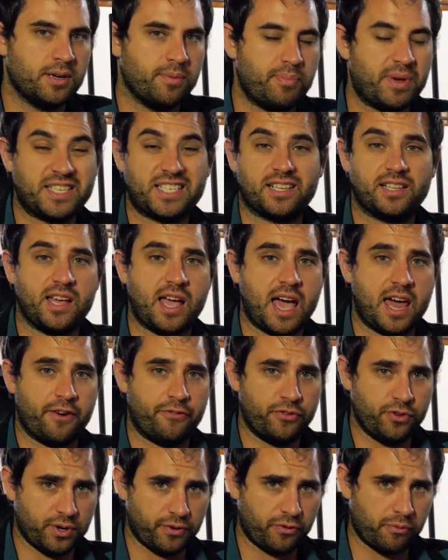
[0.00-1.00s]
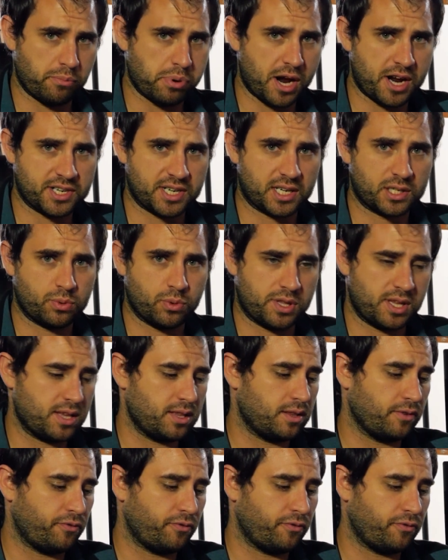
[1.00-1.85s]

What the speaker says: Basically, I had a few different projects with it.